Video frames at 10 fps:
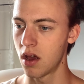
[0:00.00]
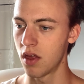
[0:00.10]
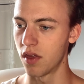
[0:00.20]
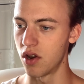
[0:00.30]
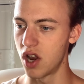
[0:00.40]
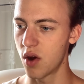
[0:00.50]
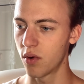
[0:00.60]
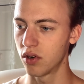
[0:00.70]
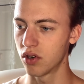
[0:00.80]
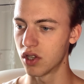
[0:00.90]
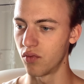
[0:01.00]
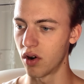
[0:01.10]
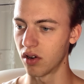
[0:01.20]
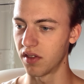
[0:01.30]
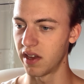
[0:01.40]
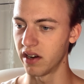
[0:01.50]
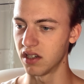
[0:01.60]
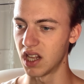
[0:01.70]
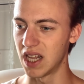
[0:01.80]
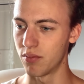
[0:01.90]
that no one does the wrong thing
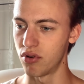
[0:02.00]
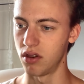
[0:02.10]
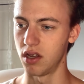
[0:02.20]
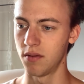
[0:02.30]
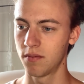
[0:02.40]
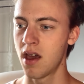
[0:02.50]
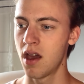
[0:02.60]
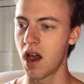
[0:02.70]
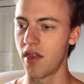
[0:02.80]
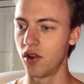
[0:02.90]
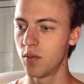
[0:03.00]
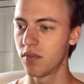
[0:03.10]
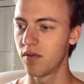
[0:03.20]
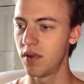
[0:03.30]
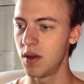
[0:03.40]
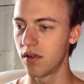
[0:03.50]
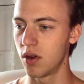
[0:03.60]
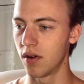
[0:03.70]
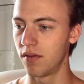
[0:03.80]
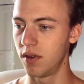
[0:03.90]
deliberately, and the number of people who
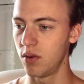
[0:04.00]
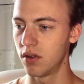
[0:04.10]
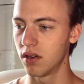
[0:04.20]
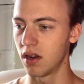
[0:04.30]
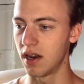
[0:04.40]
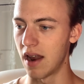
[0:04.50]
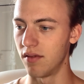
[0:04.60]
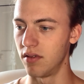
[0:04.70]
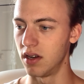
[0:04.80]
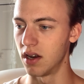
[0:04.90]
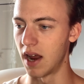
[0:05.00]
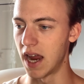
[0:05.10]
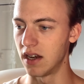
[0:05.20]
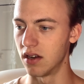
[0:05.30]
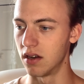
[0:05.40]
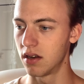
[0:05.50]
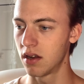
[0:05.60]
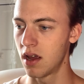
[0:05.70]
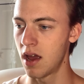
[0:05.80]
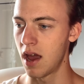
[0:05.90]
have feuded and envied and hated,
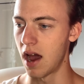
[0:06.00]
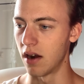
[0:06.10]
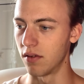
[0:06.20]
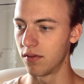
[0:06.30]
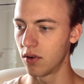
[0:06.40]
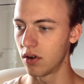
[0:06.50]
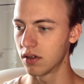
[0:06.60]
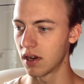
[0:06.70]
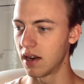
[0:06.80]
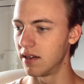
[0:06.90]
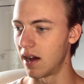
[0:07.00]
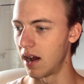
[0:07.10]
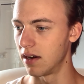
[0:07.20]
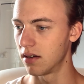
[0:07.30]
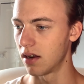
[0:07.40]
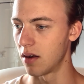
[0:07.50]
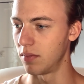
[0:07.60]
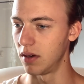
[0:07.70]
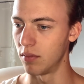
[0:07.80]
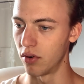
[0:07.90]
and fought and died and
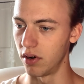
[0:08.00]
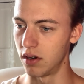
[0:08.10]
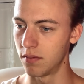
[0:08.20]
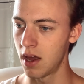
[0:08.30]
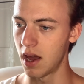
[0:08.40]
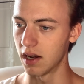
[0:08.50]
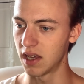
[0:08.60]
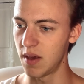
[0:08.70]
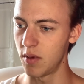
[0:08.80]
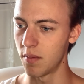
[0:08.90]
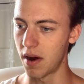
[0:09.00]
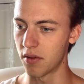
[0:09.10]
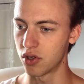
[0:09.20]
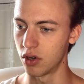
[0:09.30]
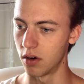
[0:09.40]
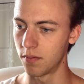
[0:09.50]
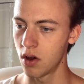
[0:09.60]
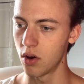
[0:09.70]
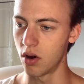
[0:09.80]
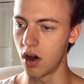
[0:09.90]
been buried. And keep your mouth shut.
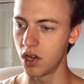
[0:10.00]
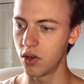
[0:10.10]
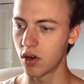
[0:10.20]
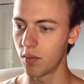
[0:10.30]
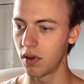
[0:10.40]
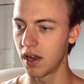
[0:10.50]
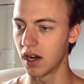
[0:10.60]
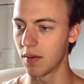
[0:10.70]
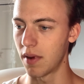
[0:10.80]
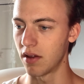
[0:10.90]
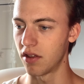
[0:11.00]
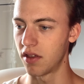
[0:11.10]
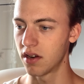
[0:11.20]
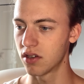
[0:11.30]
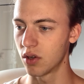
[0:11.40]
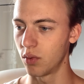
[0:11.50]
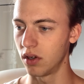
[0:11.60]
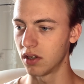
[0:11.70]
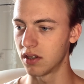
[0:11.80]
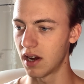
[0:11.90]
Or are you complaining about the things the world
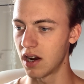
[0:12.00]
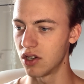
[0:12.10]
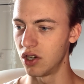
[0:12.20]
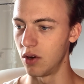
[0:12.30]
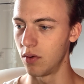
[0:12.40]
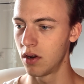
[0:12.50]
assigns you?